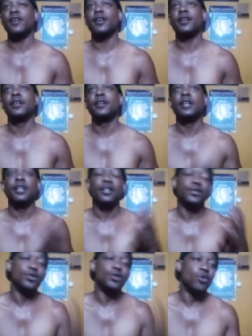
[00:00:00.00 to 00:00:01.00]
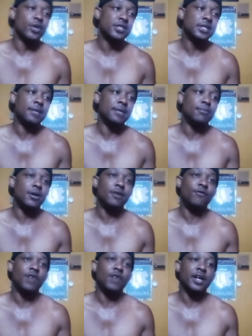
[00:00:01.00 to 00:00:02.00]
her doing some
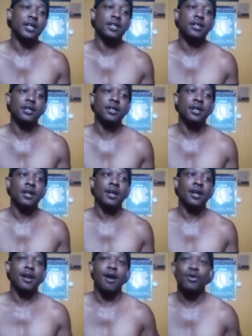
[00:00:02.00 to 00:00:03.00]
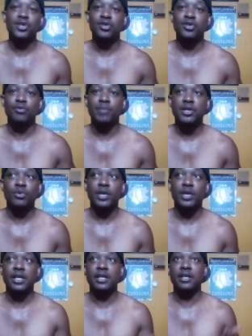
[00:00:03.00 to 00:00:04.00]
motherfucking lawsuit
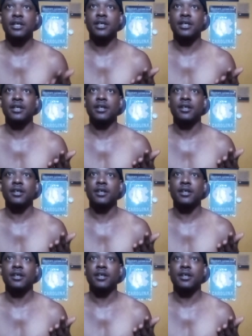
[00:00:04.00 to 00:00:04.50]
between